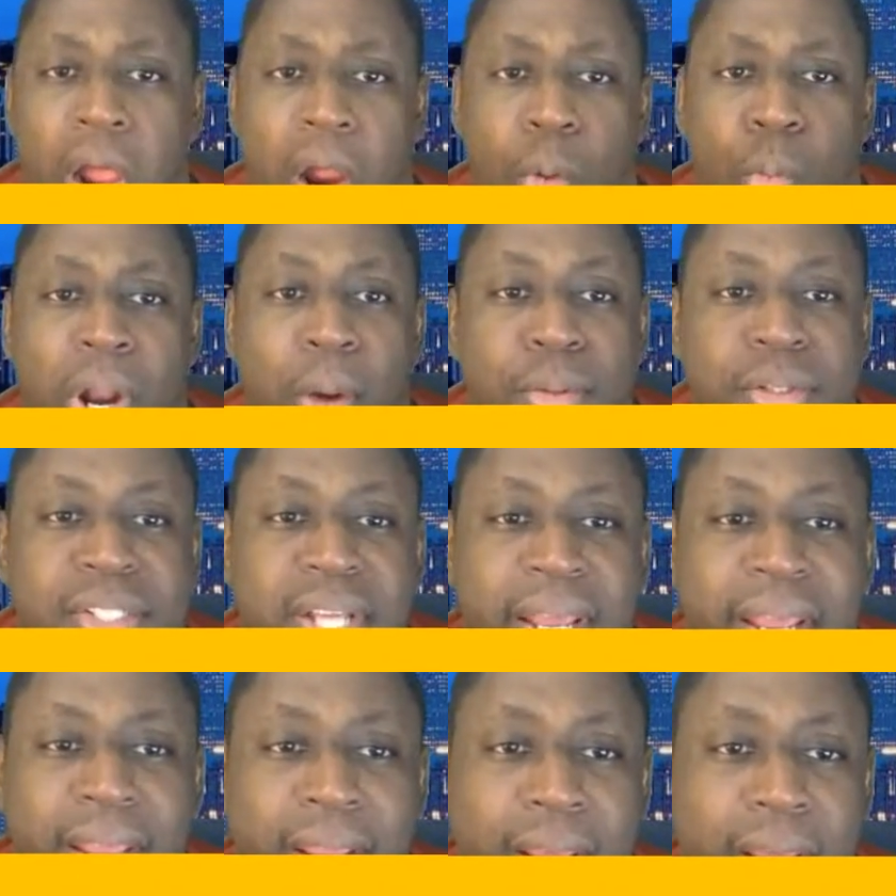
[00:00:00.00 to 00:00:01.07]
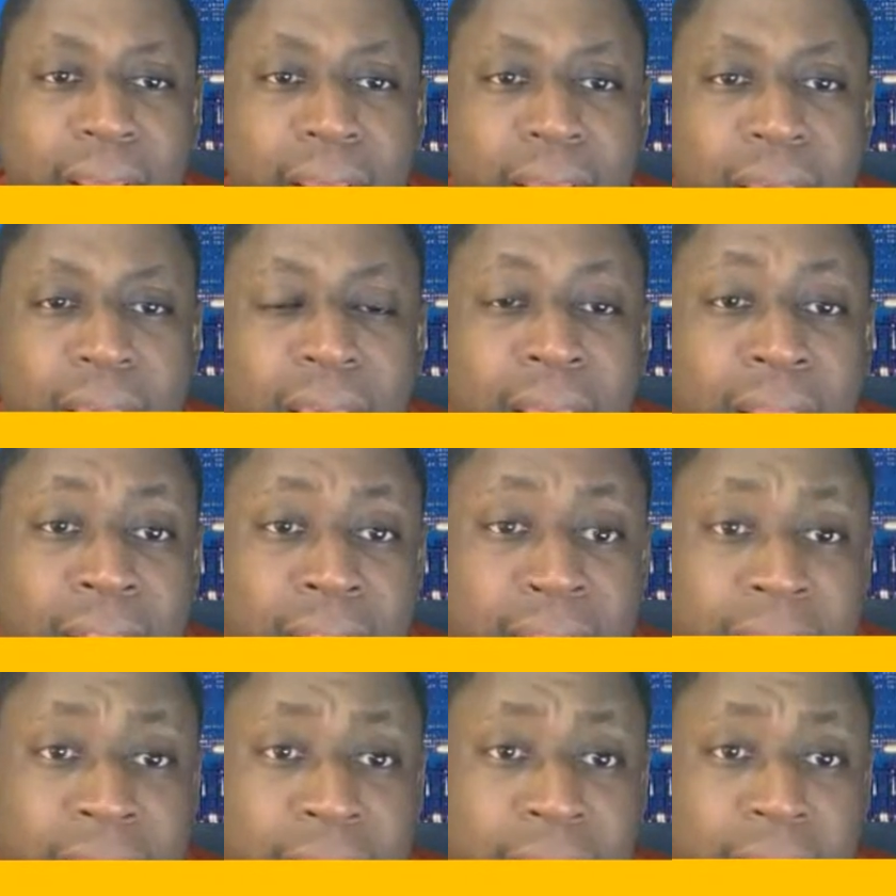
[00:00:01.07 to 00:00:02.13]
What I would say,
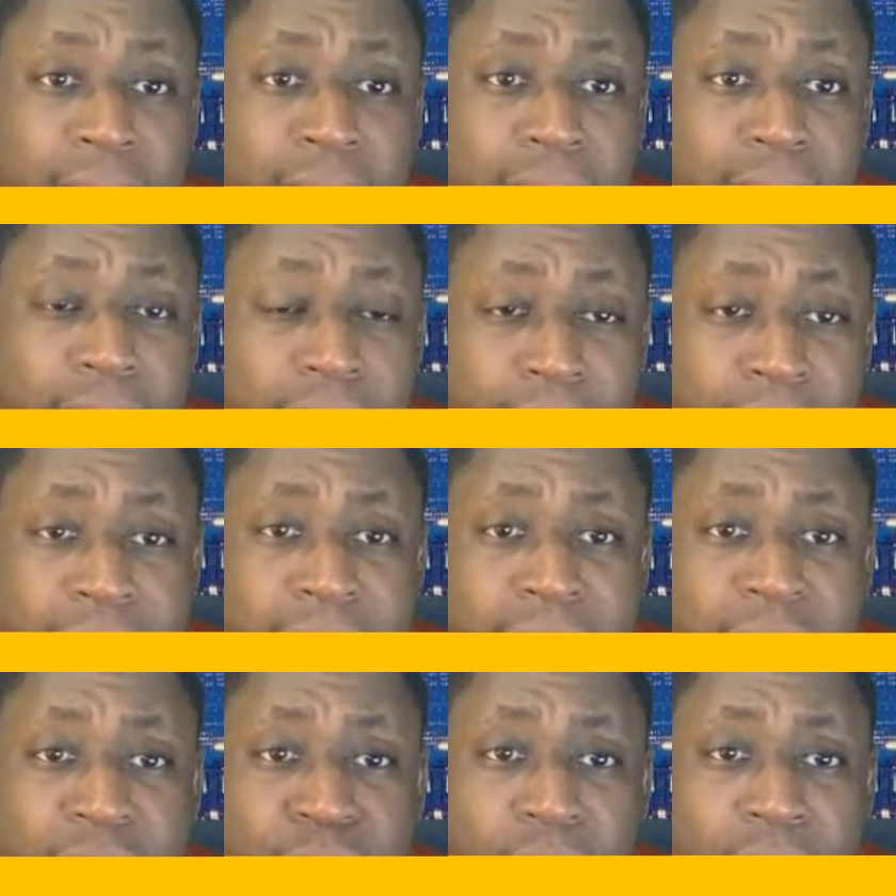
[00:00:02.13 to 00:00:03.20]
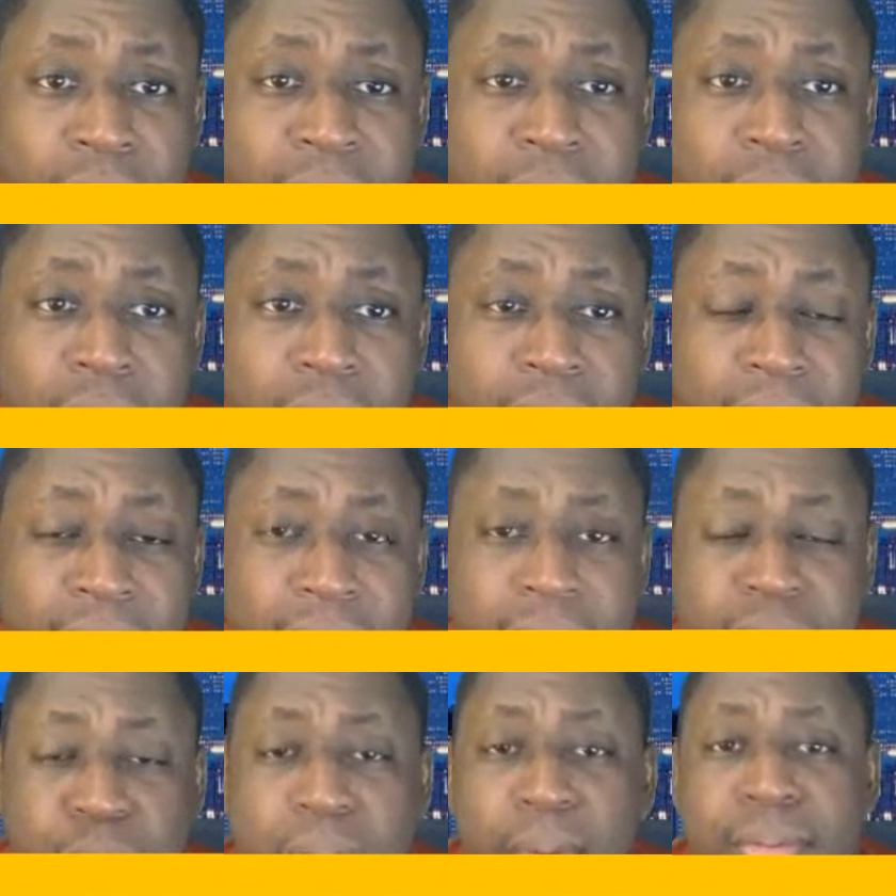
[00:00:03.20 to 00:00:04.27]
Anika, I think that's right, Anika
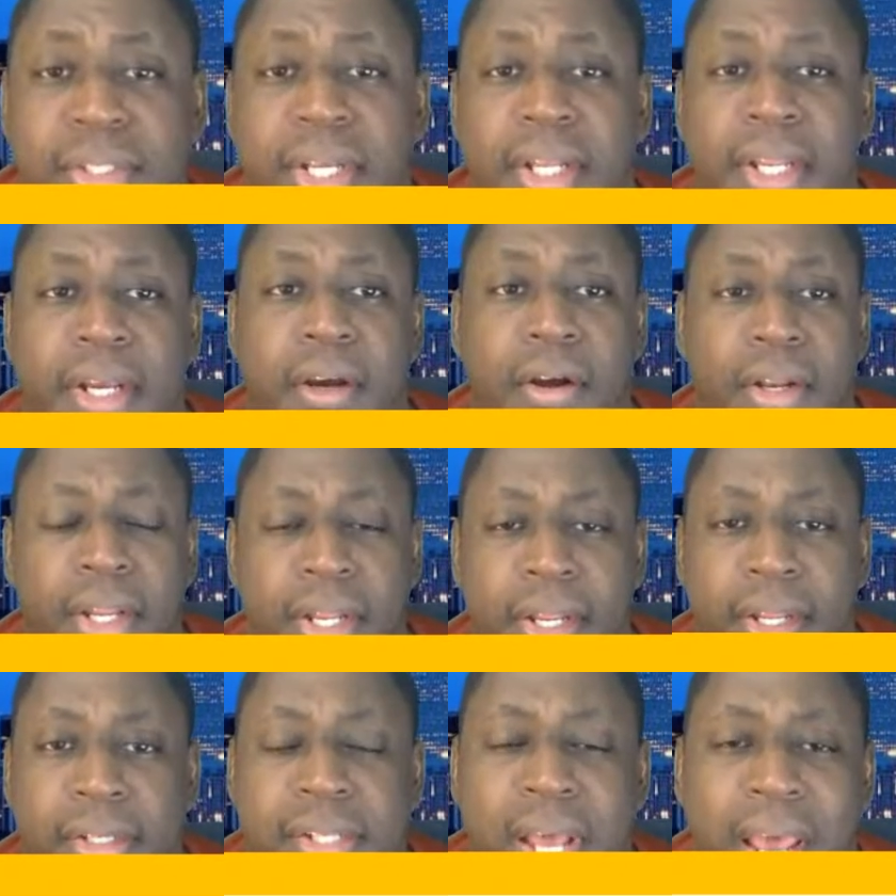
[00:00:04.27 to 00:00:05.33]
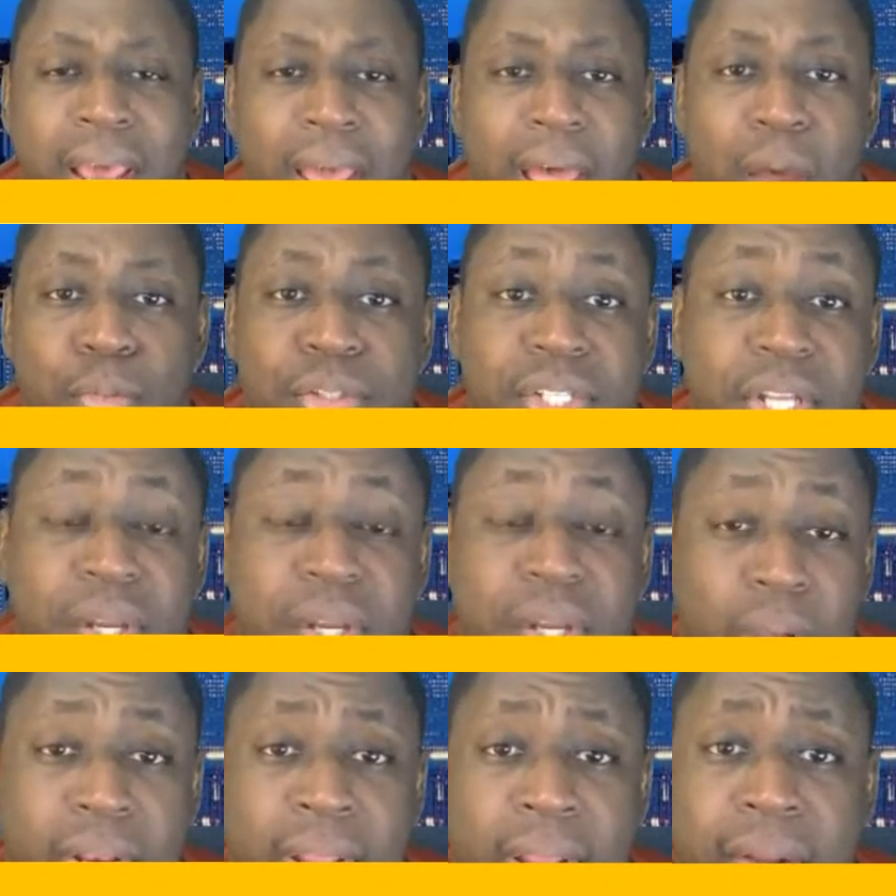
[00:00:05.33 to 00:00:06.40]
Hernandez. What I would say, Anika Hernandez, I would say
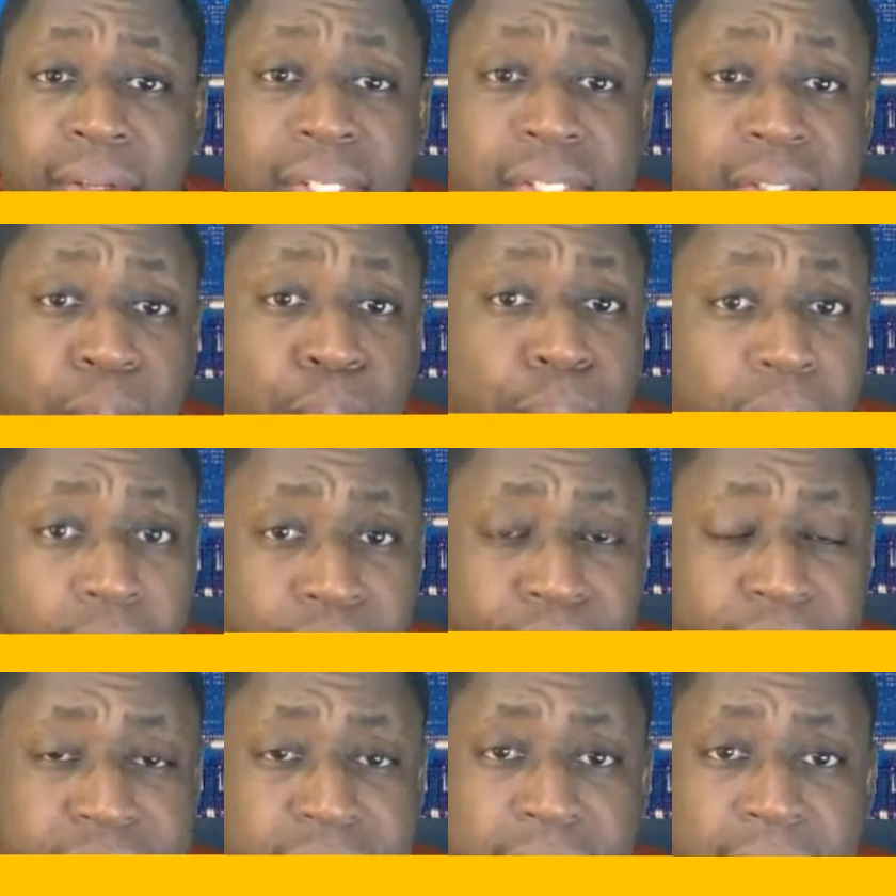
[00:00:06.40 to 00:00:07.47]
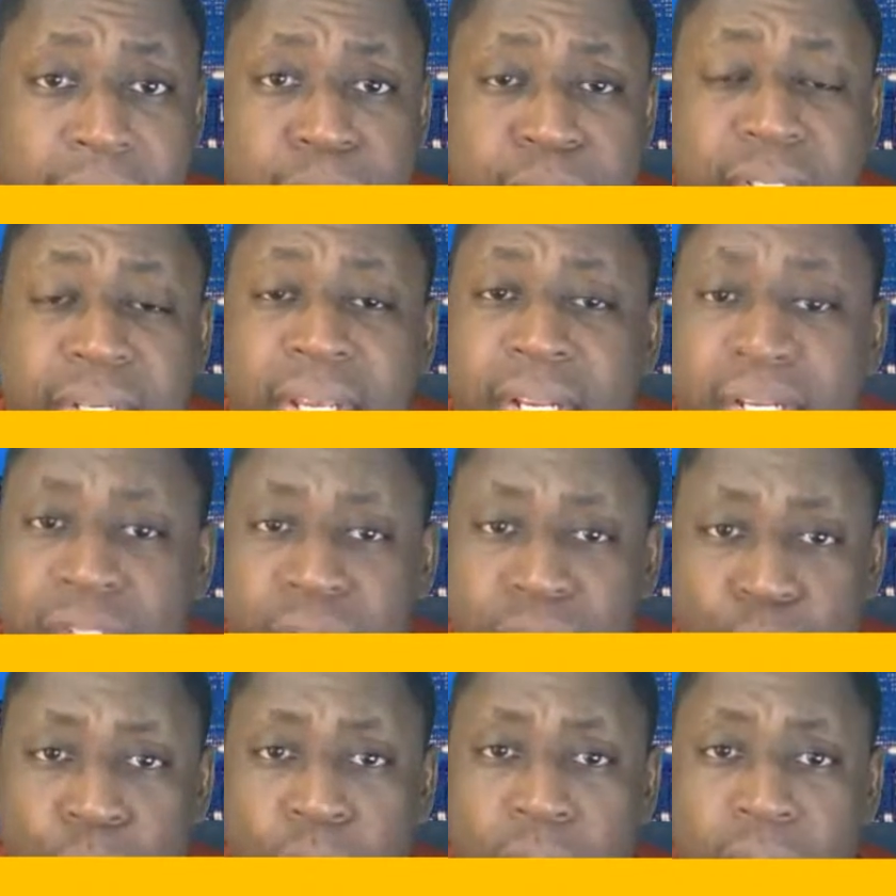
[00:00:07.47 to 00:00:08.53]
right now, this is a perfect time to get into the
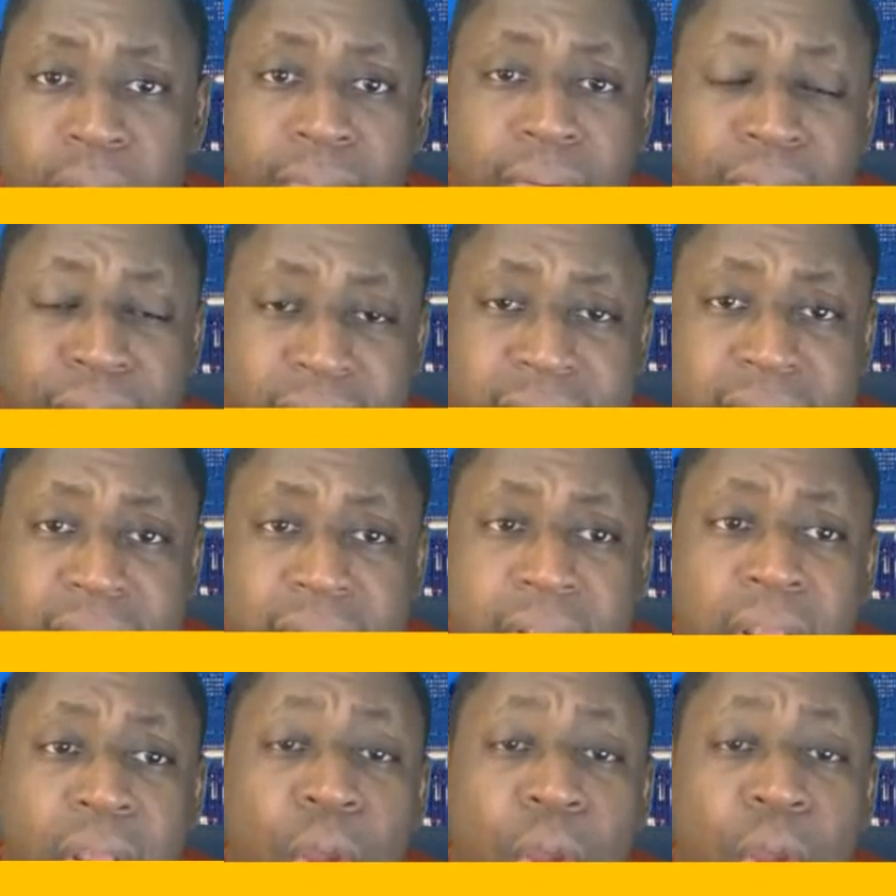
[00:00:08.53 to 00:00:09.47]
world of investing.